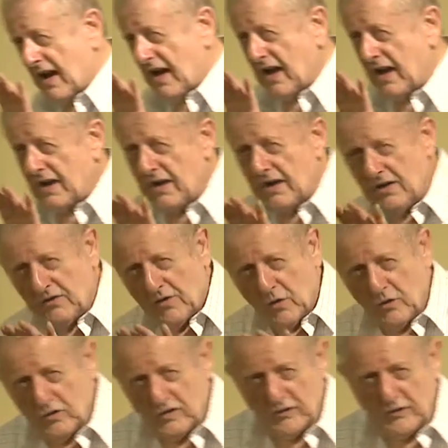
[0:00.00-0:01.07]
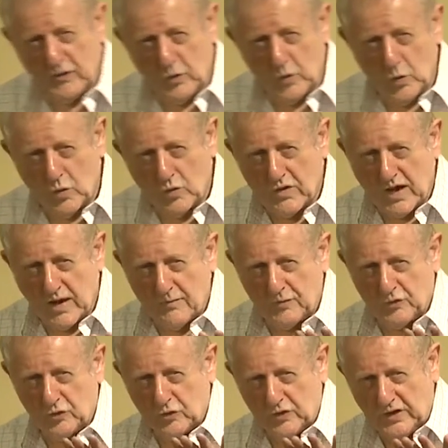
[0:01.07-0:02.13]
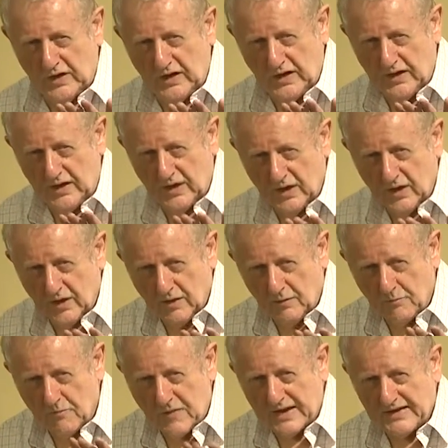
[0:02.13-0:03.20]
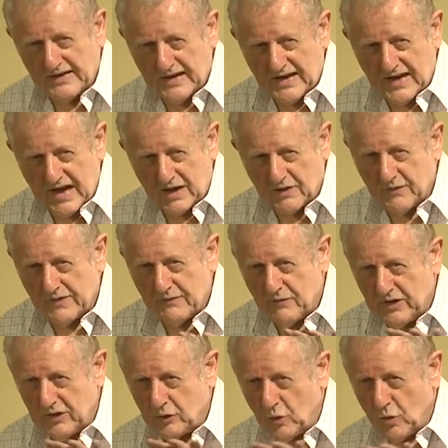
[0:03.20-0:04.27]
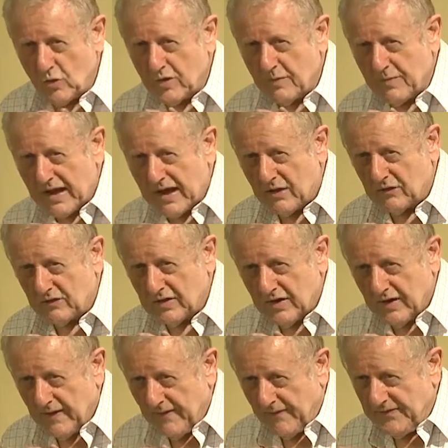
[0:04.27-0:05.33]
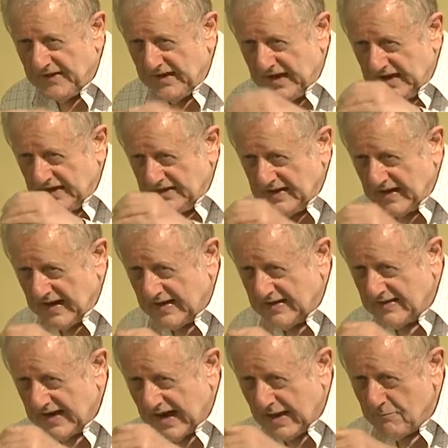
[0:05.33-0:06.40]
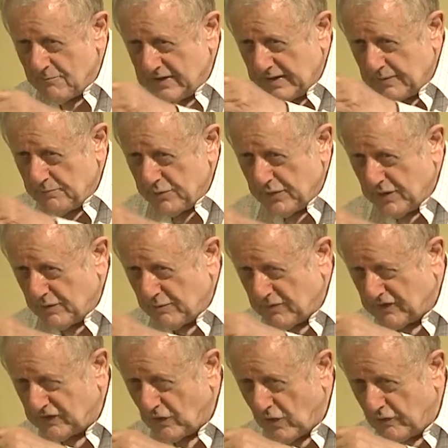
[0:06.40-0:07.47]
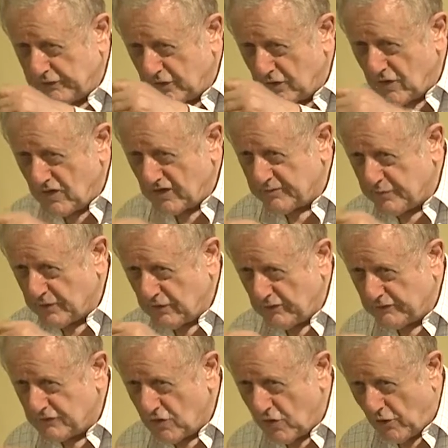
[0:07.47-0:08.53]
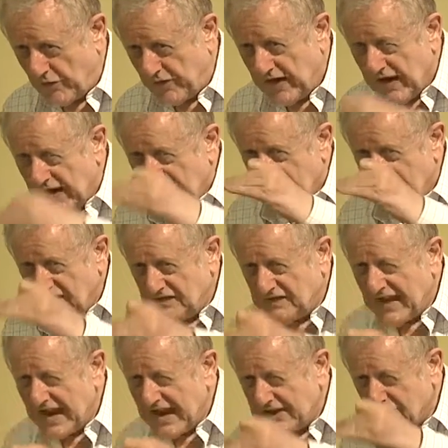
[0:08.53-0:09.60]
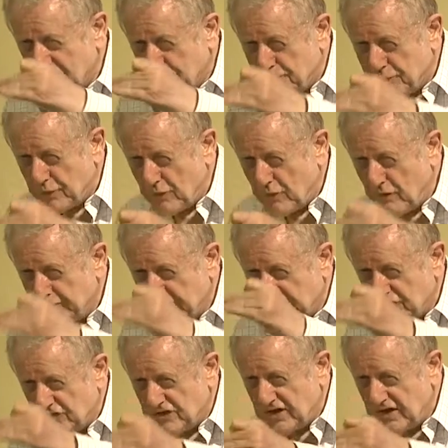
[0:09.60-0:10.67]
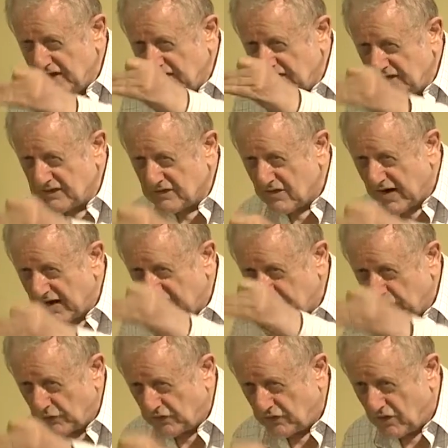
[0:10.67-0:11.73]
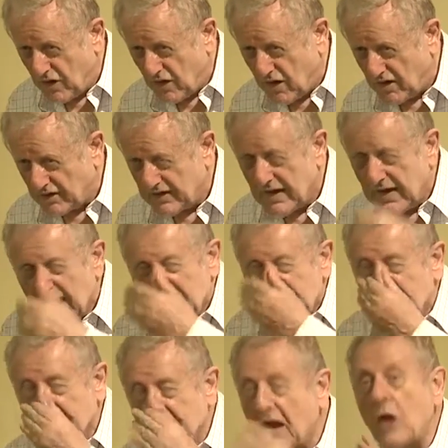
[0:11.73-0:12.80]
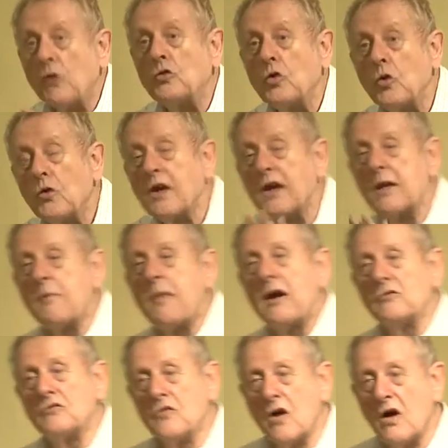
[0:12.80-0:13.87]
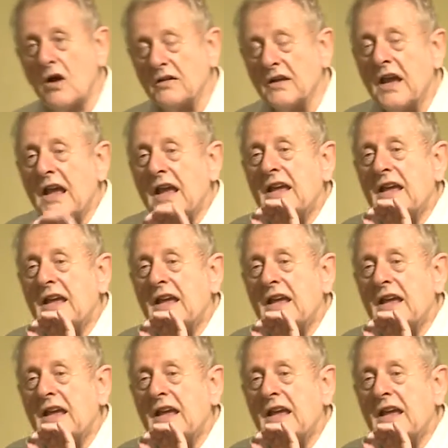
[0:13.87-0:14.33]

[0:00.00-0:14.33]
I those of you who come to the Monday night when we talk about the intent, ambit and purpose of the Gospel of John. He's there to prove that Jesus Christ was God. He's now talking about God.